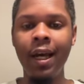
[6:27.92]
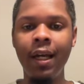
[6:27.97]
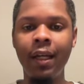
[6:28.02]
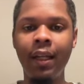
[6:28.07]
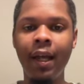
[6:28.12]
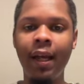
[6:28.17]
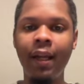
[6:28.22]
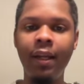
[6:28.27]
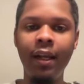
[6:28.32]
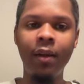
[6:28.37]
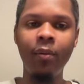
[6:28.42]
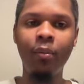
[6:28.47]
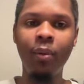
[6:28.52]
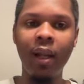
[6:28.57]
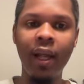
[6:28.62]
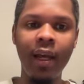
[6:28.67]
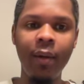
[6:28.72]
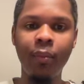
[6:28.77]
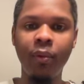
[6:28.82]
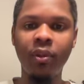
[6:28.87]
They didn't
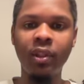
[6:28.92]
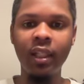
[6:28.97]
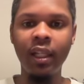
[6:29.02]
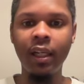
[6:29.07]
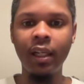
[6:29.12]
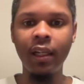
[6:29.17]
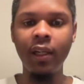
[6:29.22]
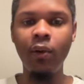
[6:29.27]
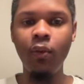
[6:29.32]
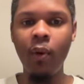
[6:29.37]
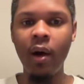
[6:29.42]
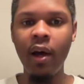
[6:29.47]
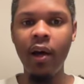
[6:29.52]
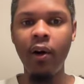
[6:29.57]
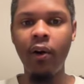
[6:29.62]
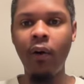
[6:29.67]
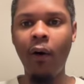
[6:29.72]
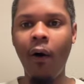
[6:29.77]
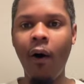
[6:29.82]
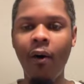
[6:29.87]
play particularly
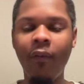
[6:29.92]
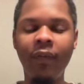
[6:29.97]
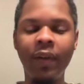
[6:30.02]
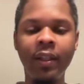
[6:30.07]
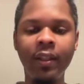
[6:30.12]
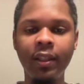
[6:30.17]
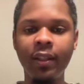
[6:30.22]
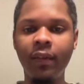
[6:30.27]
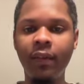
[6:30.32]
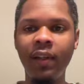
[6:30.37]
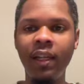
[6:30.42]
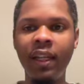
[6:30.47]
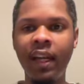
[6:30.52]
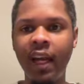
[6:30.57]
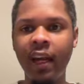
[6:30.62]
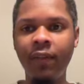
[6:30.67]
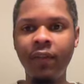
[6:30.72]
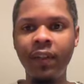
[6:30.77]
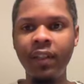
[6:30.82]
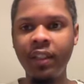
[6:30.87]
well offensively
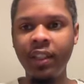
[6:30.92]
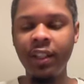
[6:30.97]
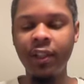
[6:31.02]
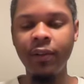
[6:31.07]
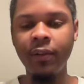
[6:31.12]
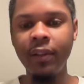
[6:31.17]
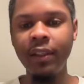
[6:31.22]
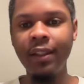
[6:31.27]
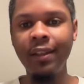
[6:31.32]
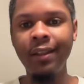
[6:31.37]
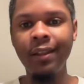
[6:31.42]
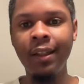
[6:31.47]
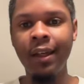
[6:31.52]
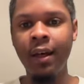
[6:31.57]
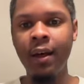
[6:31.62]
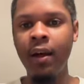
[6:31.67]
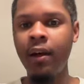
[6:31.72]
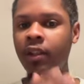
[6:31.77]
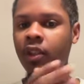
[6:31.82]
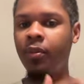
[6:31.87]
every series,
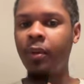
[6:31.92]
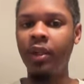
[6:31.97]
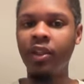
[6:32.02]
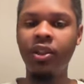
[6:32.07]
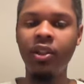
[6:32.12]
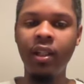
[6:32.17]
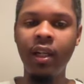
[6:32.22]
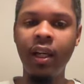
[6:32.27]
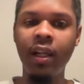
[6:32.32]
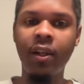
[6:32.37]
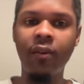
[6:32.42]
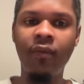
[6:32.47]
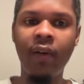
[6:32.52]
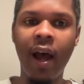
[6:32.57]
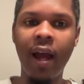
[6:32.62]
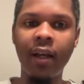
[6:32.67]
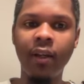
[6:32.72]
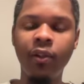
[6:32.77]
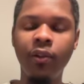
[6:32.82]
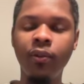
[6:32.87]
especially in the
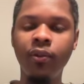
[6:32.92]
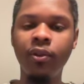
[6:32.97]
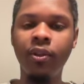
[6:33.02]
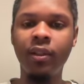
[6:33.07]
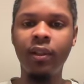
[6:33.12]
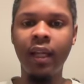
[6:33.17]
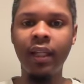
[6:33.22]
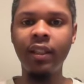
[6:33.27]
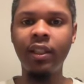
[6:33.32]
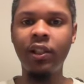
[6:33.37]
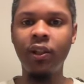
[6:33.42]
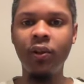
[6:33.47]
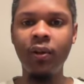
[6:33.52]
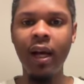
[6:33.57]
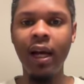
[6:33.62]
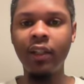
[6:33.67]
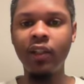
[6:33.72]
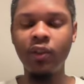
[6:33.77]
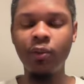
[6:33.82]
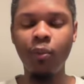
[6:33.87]
finals. They still
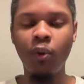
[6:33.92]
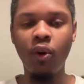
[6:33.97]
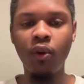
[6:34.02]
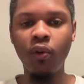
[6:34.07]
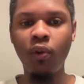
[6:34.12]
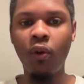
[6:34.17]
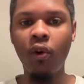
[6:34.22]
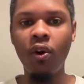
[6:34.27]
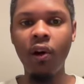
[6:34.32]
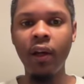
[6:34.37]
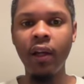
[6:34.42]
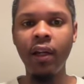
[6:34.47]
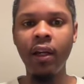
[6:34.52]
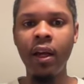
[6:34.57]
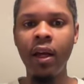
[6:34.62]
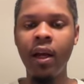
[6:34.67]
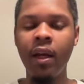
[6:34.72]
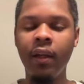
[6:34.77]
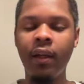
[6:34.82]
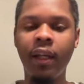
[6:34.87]
got some more growing.
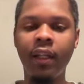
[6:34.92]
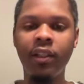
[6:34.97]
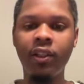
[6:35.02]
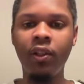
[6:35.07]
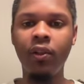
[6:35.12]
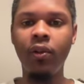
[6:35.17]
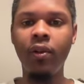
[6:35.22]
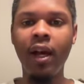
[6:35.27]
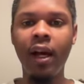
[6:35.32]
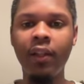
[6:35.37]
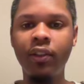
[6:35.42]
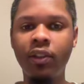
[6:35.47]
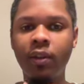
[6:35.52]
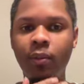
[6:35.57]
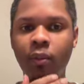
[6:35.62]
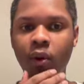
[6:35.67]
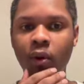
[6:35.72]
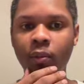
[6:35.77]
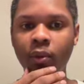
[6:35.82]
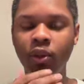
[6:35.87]
They still got some
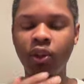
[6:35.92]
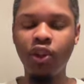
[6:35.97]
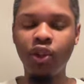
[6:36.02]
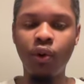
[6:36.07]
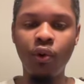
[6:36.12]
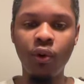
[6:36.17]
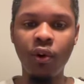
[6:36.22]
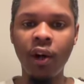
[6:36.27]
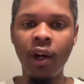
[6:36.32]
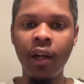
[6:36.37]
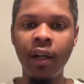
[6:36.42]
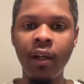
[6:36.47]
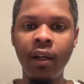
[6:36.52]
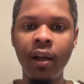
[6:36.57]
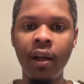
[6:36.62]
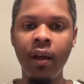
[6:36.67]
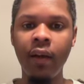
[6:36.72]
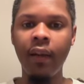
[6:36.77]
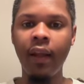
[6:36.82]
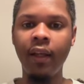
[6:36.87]
more maturing.
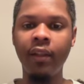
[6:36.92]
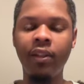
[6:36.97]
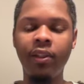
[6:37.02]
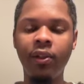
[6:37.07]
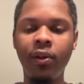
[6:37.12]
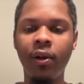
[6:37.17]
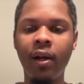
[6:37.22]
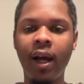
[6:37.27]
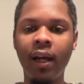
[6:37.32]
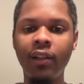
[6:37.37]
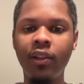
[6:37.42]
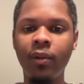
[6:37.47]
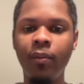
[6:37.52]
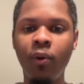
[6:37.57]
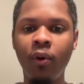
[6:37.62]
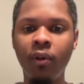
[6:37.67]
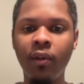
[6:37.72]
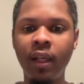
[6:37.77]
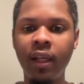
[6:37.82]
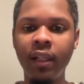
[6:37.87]
They still got some
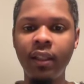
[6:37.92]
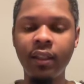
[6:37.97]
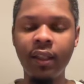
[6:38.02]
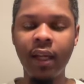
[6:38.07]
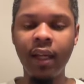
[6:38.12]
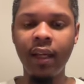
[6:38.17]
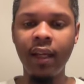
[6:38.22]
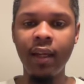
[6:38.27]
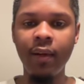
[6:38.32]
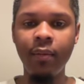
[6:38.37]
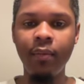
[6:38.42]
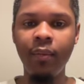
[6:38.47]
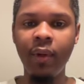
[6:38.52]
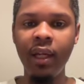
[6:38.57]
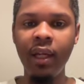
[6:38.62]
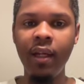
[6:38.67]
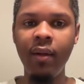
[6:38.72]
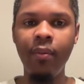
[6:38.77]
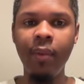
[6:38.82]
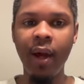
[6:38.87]
more things they can
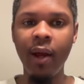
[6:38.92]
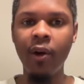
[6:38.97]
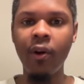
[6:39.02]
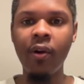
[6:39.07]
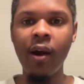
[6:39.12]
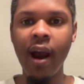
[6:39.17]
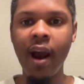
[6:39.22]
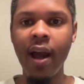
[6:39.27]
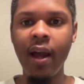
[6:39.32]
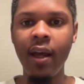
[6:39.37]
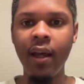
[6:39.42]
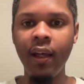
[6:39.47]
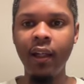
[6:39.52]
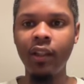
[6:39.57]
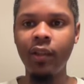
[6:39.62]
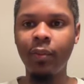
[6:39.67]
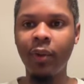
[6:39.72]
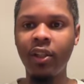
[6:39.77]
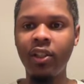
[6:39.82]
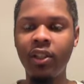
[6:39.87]
be better at,
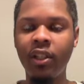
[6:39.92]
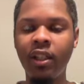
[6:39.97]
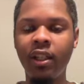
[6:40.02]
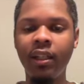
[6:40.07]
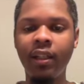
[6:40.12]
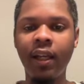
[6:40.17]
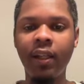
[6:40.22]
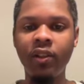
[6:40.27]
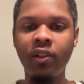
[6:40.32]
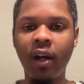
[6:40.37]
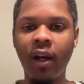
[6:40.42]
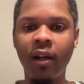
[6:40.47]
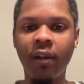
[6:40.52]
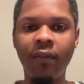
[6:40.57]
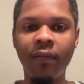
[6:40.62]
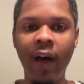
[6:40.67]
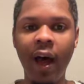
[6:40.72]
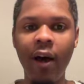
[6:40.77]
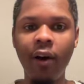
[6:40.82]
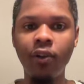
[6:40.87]
especially because they try to
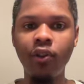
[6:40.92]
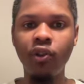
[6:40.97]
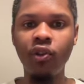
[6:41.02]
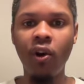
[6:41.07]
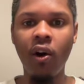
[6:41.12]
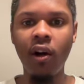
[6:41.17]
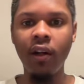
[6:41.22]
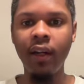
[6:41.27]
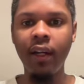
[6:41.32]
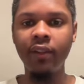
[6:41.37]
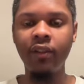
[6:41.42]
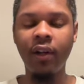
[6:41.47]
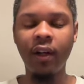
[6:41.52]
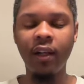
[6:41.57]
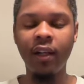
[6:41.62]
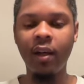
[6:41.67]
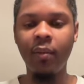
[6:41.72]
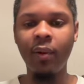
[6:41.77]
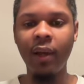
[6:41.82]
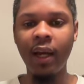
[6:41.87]
foul draw and they try to
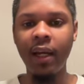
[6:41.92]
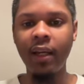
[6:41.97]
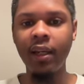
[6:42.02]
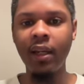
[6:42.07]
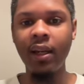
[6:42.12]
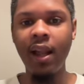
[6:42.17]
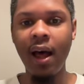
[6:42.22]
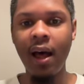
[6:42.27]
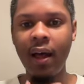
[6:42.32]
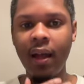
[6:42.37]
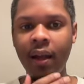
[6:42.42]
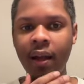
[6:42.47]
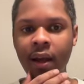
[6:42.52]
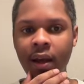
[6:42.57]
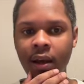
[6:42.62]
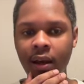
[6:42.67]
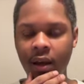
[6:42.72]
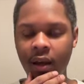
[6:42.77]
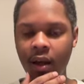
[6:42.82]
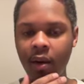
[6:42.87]
complain a lot
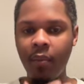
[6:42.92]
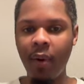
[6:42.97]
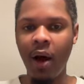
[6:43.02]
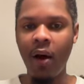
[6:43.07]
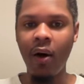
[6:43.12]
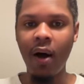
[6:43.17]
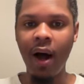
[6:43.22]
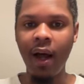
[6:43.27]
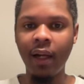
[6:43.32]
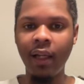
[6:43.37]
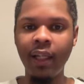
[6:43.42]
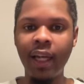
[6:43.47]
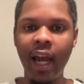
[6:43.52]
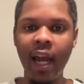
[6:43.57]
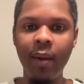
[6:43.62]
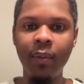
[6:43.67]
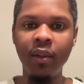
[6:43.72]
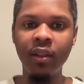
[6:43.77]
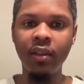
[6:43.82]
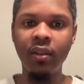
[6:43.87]
about how the
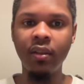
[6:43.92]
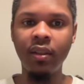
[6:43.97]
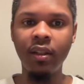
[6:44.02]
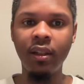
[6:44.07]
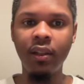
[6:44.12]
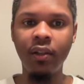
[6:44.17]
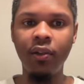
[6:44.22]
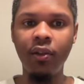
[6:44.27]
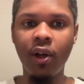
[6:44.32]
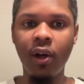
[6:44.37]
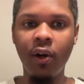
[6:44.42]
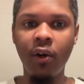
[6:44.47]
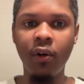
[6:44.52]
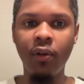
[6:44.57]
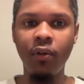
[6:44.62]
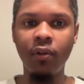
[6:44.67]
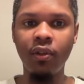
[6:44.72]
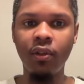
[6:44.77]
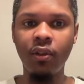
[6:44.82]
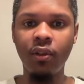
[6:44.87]
game is, you
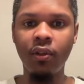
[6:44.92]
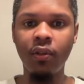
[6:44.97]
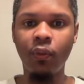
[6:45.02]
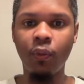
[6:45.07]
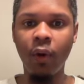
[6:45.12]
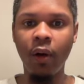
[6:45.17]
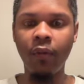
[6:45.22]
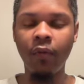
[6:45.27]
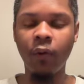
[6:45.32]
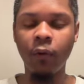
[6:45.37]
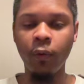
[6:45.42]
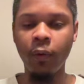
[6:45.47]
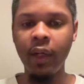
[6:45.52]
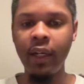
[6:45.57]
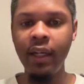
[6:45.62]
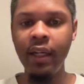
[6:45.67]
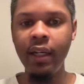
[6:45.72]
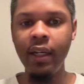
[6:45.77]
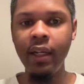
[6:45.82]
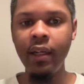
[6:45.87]
know,
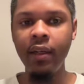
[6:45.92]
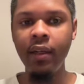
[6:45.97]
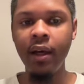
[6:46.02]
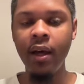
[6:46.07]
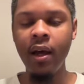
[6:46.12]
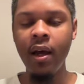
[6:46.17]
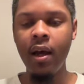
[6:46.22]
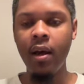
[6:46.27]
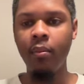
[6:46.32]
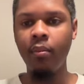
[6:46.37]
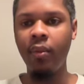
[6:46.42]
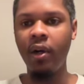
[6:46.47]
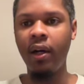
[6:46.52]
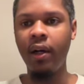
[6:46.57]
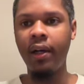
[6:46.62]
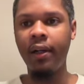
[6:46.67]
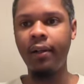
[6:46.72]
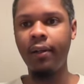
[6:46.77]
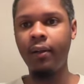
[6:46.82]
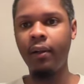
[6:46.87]
refereed
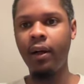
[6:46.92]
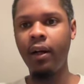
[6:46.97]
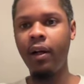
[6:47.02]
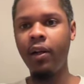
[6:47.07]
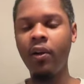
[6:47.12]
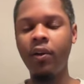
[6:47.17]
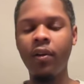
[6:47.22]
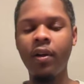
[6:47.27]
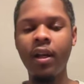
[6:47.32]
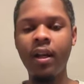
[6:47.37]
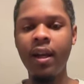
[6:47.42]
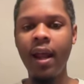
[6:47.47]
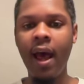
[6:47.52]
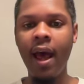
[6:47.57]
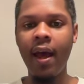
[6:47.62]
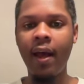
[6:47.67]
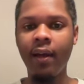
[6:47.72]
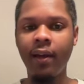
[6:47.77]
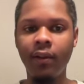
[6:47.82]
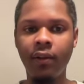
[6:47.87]
but other than
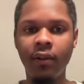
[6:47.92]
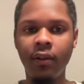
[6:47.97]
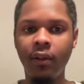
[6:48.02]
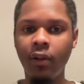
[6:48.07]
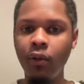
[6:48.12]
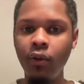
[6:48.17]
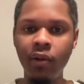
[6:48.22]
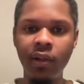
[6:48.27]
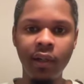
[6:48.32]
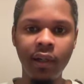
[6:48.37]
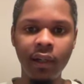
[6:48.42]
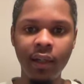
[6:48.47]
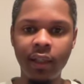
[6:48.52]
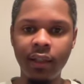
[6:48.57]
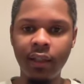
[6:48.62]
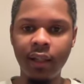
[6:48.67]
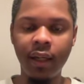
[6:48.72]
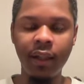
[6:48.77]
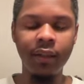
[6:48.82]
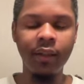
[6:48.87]
that, Luka
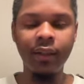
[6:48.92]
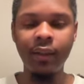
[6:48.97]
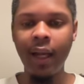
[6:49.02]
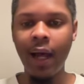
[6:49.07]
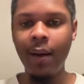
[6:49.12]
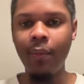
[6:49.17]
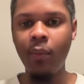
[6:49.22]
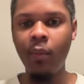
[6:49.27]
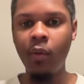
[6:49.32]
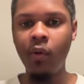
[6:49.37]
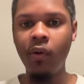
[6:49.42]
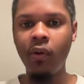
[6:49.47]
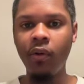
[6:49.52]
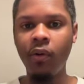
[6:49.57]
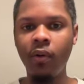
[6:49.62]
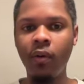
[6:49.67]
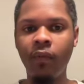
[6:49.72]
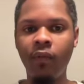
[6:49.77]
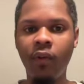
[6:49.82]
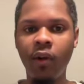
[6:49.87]
is
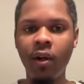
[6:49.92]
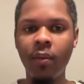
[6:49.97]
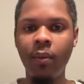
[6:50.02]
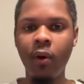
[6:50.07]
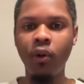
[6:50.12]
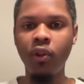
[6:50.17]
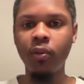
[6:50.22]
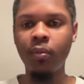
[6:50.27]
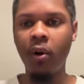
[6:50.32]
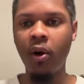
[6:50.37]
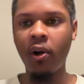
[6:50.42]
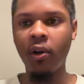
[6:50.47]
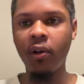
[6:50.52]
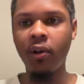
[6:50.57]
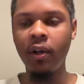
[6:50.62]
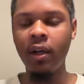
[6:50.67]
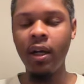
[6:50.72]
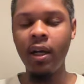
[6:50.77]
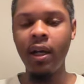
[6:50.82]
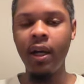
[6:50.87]
unstoppable for the most
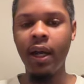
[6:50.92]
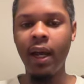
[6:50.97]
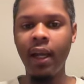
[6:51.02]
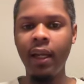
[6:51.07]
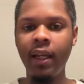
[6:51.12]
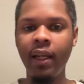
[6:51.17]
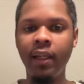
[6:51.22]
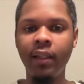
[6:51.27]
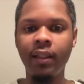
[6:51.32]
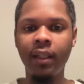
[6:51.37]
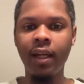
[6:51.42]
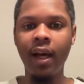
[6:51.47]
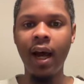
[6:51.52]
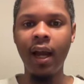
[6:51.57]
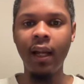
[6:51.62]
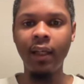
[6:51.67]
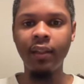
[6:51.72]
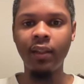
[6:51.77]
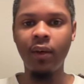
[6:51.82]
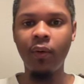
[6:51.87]
part, and he is a guy
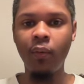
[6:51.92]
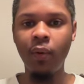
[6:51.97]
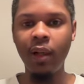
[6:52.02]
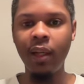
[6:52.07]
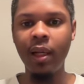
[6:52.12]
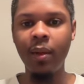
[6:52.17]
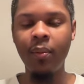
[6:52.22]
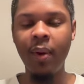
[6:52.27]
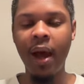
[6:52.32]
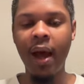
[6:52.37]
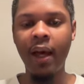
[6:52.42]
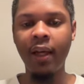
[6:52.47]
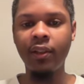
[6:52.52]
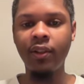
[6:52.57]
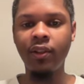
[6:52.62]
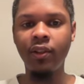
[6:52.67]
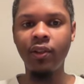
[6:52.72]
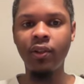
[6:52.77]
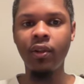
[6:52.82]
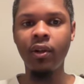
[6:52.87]
that's a willing
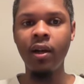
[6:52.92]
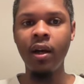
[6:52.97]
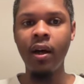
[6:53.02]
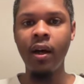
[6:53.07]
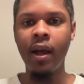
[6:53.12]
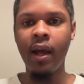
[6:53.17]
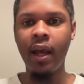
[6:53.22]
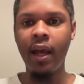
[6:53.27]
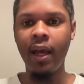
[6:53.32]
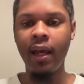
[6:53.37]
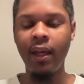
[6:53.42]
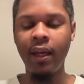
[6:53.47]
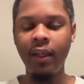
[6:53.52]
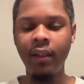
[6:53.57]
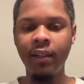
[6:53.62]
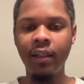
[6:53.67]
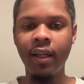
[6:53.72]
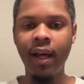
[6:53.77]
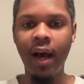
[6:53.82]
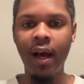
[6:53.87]
passer, and
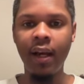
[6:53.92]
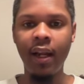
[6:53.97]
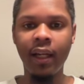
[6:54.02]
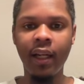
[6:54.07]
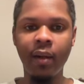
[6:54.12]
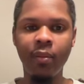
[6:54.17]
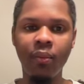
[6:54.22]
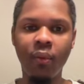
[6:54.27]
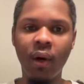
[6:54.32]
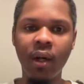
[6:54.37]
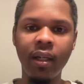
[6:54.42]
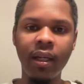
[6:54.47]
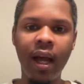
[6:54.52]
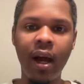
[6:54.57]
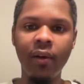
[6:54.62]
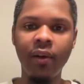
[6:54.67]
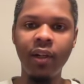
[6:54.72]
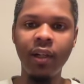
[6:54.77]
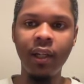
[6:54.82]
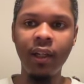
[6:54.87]
he's a guy that can break
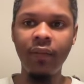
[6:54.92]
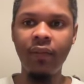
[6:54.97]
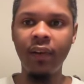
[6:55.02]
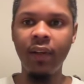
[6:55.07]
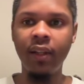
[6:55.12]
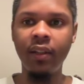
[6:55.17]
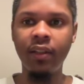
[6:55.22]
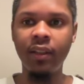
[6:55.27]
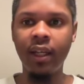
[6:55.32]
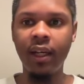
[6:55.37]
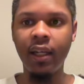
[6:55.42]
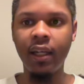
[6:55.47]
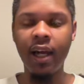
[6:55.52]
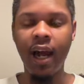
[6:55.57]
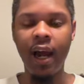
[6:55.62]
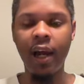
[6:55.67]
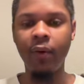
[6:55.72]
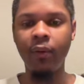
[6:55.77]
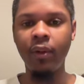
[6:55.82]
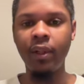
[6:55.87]
down the defense. And
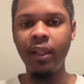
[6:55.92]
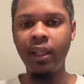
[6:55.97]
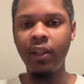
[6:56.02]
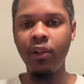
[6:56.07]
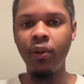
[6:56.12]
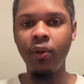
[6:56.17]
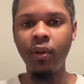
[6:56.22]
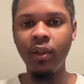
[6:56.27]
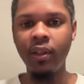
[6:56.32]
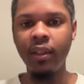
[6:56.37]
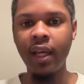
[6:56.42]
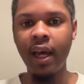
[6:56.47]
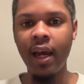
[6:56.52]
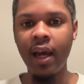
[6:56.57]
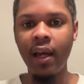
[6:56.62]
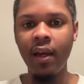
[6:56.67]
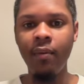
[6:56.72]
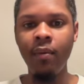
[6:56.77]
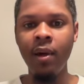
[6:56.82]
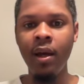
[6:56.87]
Kyrie can do the
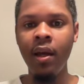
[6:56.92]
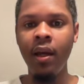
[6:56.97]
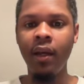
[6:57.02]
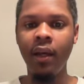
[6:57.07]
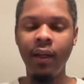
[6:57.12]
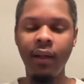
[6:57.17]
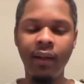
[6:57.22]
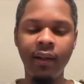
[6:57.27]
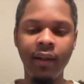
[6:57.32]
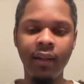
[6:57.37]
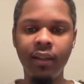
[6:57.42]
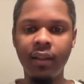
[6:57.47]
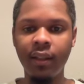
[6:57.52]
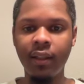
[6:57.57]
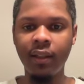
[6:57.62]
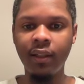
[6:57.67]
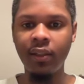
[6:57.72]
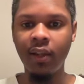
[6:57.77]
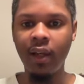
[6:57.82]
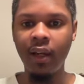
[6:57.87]
same. He can get to
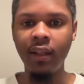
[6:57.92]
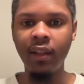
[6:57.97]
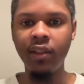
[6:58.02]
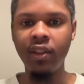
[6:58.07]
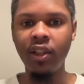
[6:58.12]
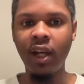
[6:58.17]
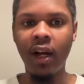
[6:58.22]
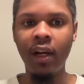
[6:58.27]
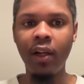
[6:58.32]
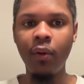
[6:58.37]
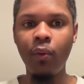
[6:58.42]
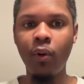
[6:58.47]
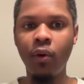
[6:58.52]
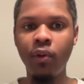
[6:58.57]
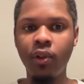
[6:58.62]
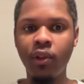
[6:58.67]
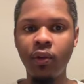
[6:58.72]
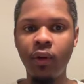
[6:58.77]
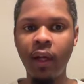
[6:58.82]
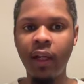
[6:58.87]
his any shot he
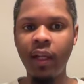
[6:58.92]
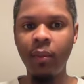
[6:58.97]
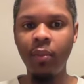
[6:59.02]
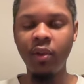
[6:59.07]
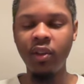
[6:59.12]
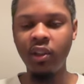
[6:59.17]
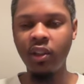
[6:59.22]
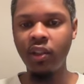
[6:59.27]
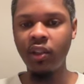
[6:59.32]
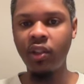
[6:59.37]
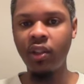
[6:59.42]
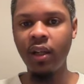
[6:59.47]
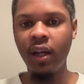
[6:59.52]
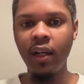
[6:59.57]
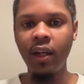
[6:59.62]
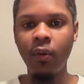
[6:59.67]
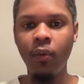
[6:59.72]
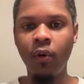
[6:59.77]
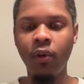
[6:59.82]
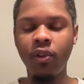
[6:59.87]
wants to, any position that
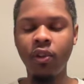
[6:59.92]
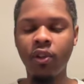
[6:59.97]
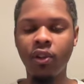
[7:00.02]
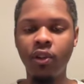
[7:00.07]
he wants